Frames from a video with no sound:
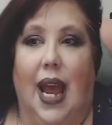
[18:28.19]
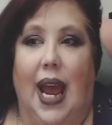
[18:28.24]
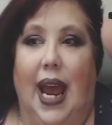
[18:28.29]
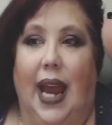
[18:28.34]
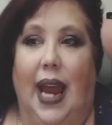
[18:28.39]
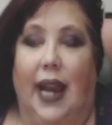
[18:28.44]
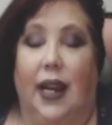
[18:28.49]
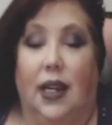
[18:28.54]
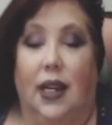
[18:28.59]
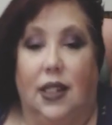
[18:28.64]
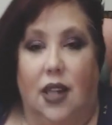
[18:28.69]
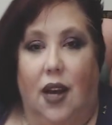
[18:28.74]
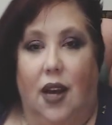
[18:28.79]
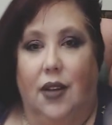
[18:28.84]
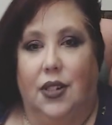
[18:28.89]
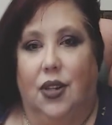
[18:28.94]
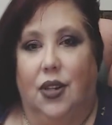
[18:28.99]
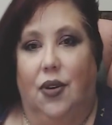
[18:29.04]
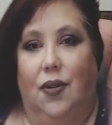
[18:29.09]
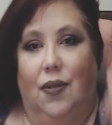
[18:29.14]
And it's
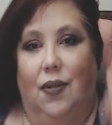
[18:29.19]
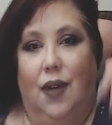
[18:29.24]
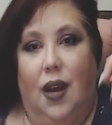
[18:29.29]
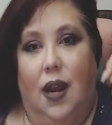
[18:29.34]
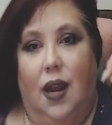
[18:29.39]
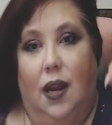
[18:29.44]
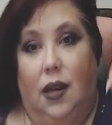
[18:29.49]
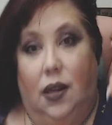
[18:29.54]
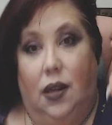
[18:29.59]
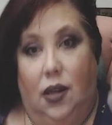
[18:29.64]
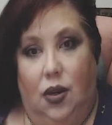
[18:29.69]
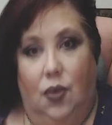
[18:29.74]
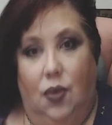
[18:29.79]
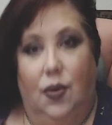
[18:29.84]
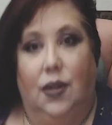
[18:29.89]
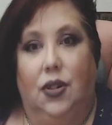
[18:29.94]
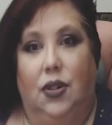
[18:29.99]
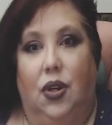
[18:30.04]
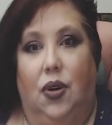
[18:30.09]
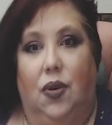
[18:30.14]
also, you
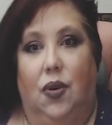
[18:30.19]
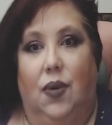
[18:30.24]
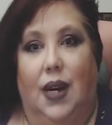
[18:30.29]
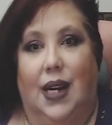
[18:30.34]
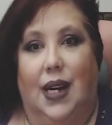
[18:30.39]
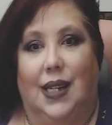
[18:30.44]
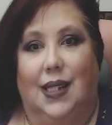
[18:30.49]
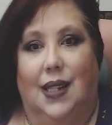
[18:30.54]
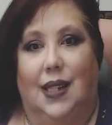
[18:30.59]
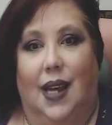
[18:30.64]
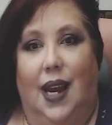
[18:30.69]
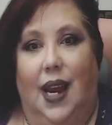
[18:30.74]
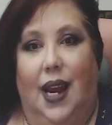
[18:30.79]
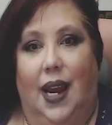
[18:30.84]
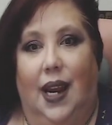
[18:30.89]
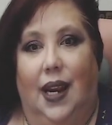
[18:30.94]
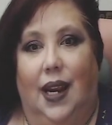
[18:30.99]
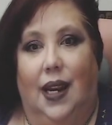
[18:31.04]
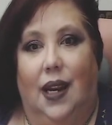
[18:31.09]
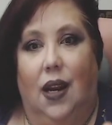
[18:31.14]
will do what I
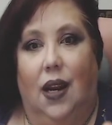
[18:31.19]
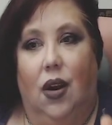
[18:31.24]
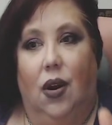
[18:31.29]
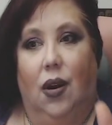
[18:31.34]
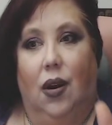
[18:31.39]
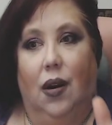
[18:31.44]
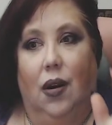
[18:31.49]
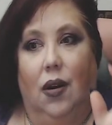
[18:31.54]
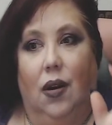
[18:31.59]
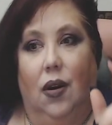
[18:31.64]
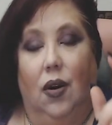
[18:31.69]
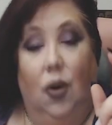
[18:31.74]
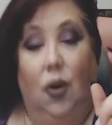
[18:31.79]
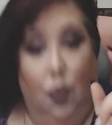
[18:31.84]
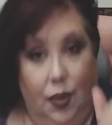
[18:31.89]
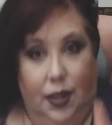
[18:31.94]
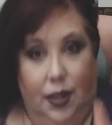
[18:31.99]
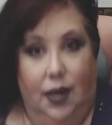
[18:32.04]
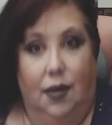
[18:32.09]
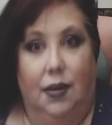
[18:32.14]
say, or
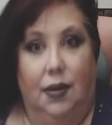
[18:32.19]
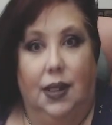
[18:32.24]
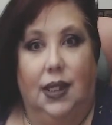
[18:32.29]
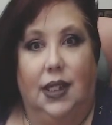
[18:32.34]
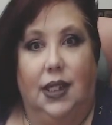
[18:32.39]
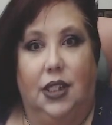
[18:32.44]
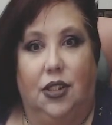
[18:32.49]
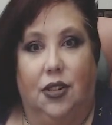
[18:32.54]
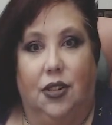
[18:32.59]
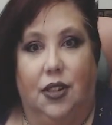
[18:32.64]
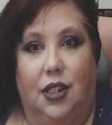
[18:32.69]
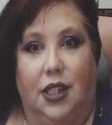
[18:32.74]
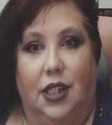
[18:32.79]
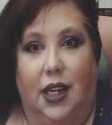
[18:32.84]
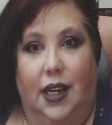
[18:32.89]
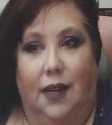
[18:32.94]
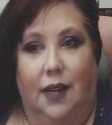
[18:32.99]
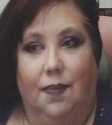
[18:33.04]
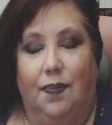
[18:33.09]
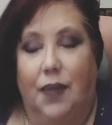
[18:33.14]
we're going to release your
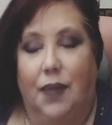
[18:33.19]
shit.